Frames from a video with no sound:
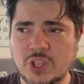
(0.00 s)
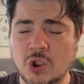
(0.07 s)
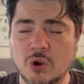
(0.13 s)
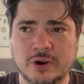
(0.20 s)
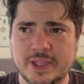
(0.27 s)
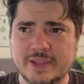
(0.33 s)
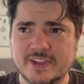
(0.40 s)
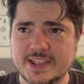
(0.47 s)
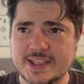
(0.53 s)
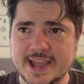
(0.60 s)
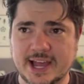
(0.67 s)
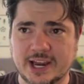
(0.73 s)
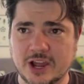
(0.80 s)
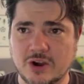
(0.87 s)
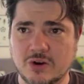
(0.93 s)
or even
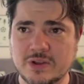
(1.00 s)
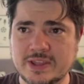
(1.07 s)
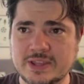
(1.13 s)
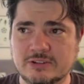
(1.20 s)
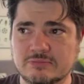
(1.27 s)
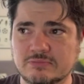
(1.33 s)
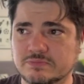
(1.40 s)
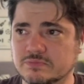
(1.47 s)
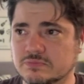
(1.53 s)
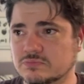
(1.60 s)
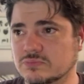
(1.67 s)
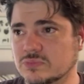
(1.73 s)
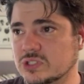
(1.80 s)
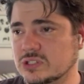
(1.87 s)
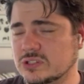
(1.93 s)
yellow
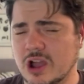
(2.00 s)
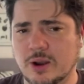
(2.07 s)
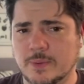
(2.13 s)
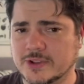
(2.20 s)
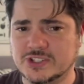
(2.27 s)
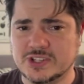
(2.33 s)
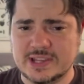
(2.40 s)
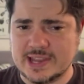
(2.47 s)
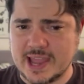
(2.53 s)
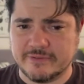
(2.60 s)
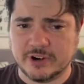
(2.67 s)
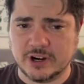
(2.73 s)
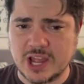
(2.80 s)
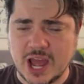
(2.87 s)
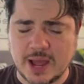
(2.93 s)
almost
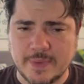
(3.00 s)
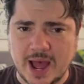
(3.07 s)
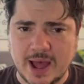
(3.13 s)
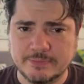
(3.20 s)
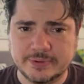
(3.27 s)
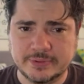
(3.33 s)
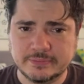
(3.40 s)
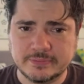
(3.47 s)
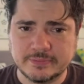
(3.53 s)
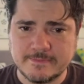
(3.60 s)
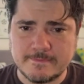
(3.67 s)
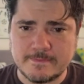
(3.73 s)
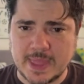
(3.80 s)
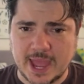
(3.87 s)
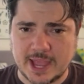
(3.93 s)
never come up
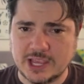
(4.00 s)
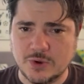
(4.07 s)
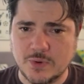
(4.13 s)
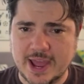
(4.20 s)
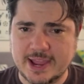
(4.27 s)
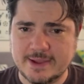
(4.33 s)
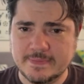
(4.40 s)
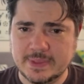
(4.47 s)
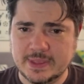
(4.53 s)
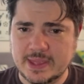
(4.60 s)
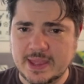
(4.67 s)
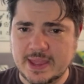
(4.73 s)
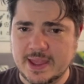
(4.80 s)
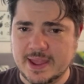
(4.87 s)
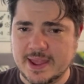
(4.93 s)
anyway.
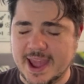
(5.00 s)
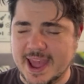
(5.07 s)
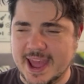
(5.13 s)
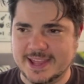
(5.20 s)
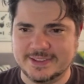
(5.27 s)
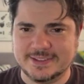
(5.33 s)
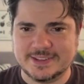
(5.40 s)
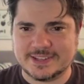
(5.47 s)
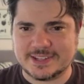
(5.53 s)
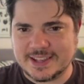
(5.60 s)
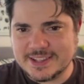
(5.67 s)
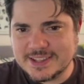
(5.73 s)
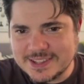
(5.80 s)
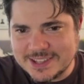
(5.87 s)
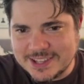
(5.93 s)
And
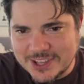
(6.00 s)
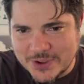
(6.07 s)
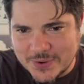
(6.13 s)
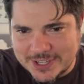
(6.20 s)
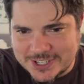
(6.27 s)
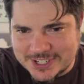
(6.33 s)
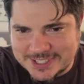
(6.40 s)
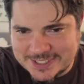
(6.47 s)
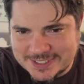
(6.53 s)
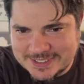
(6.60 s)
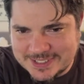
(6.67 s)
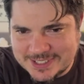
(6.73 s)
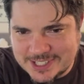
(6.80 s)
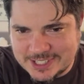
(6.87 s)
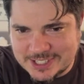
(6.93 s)
Ew, I just
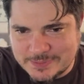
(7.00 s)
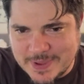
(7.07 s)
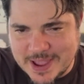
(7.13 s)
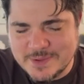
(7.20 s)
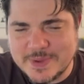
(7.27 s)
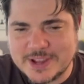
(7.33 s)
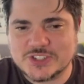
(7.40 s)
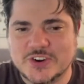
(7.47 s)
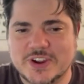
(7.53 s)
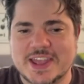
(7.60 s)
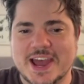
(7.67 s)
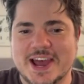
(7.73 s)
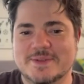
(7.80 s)
spat in my screen.